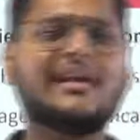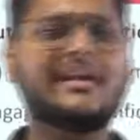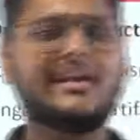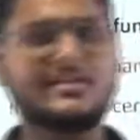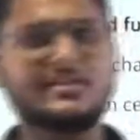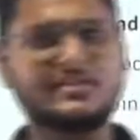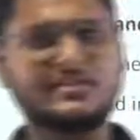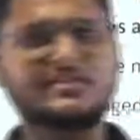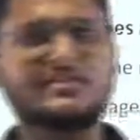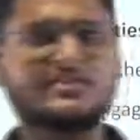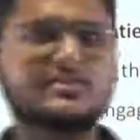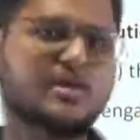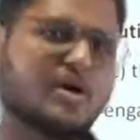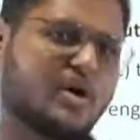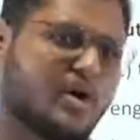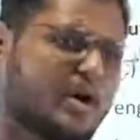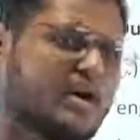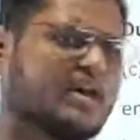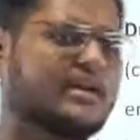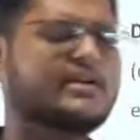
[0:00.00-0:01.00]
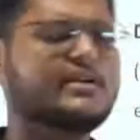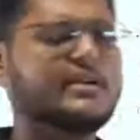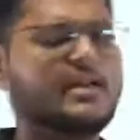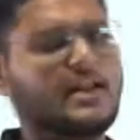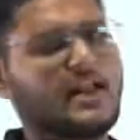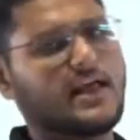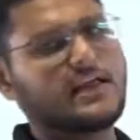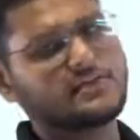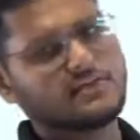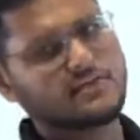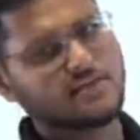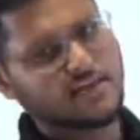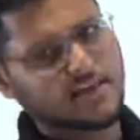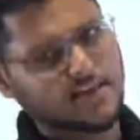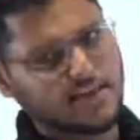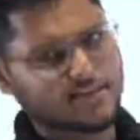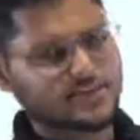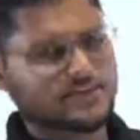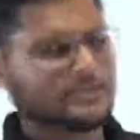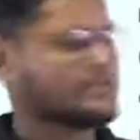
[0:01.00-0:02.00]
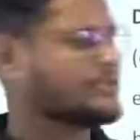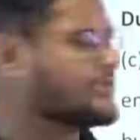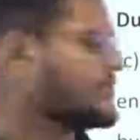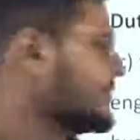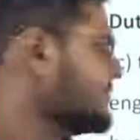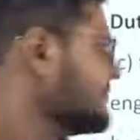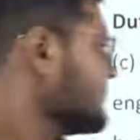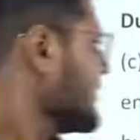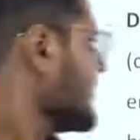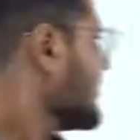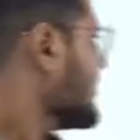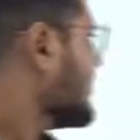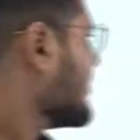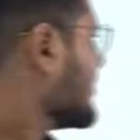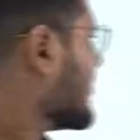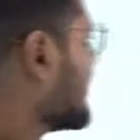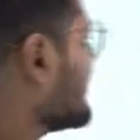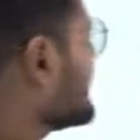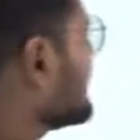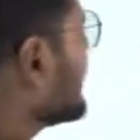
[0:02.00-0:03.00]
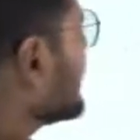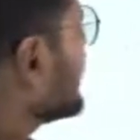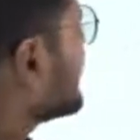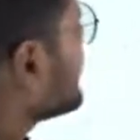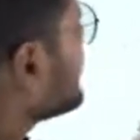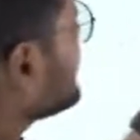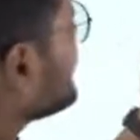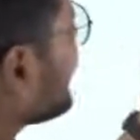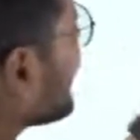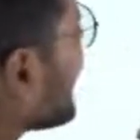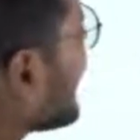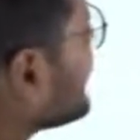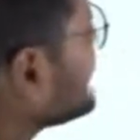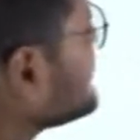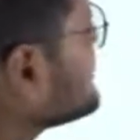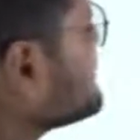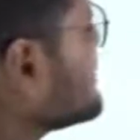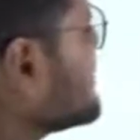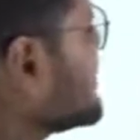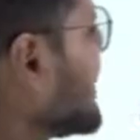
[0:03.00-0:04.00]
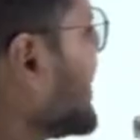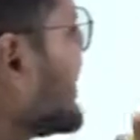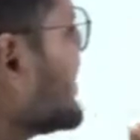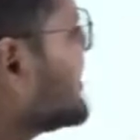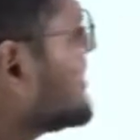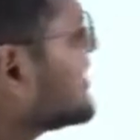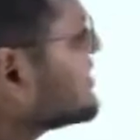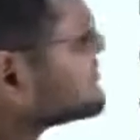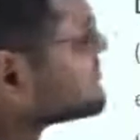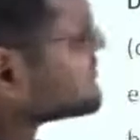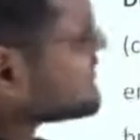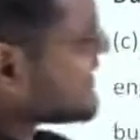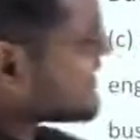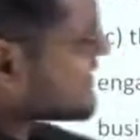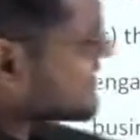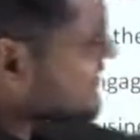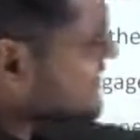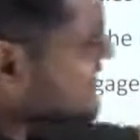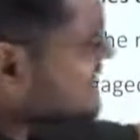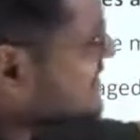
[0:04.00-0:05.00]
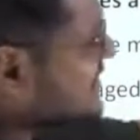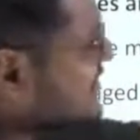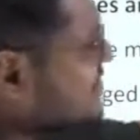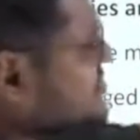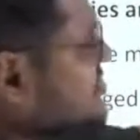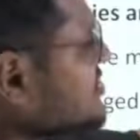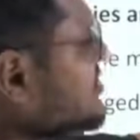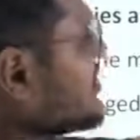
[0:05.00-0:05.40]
agency or international agency. Okay, the mechanisms and guidelines for accreditation